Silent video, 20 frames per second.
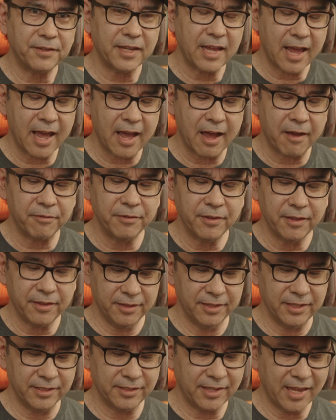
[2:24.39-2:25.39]
to have
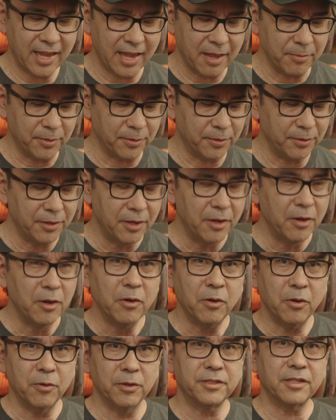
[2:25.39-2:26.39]
this cable,
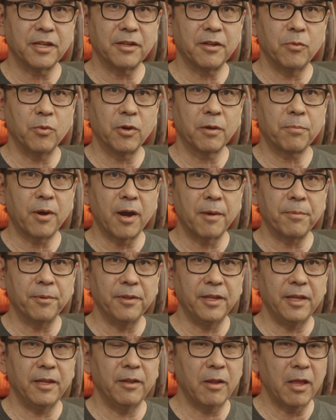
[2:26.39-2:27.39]
or it's not going to work
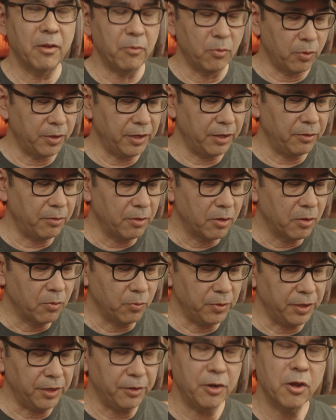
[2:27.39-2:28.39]
properly. And when you
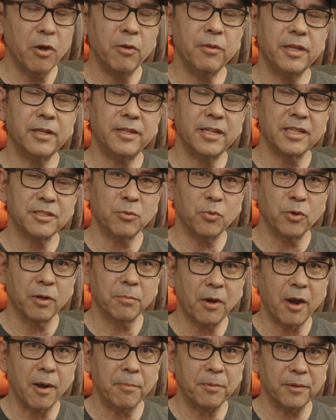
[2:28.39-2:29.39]
know that it doesn't
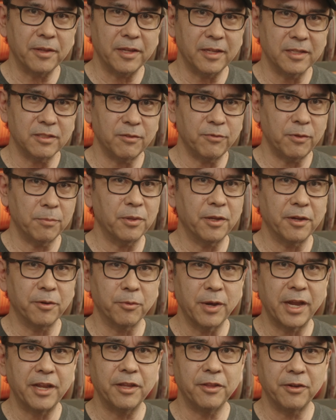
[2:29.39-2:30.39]
work properly is if you plug a
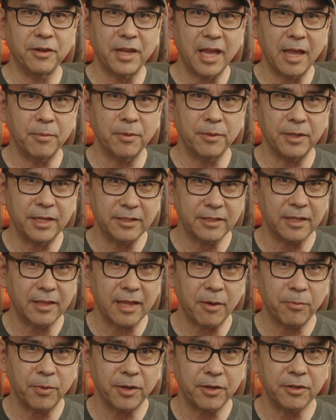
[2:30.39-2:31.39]
regular cable into
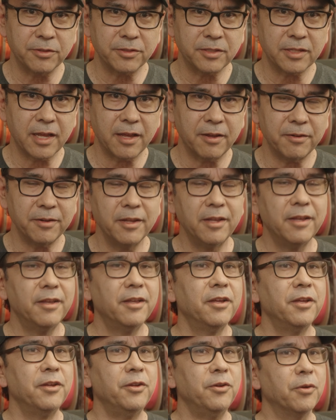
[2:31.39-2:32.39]
that Ricco sound,
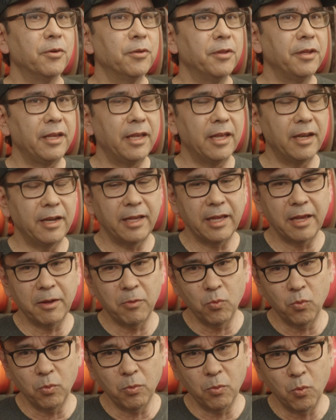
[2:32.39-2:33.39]
you're only going to
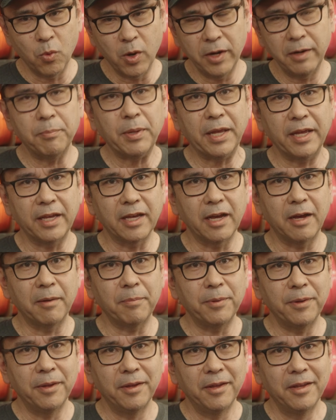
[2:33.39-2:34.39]
get one
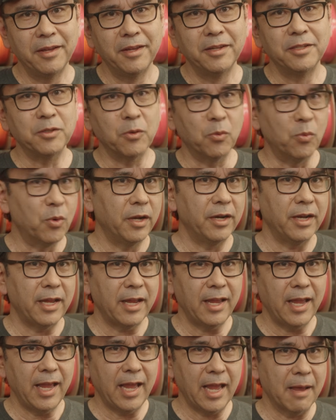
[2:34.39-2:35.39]
pickup to one
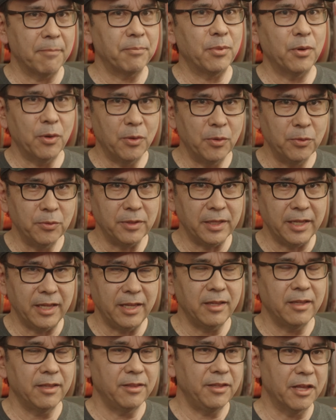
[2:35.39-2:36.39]
amp
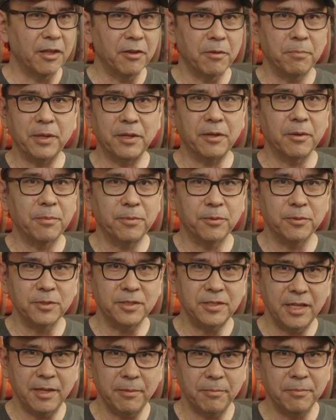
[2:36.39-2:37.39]
only. The other pickup will
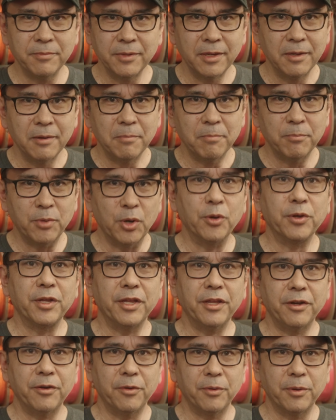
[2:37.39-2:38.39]
seem
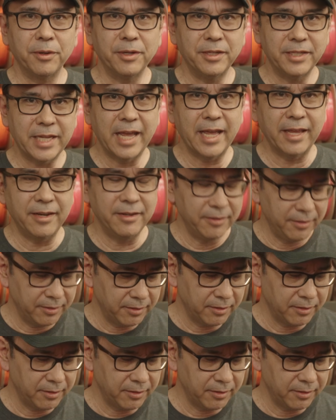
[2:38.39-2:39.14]
broken or dead.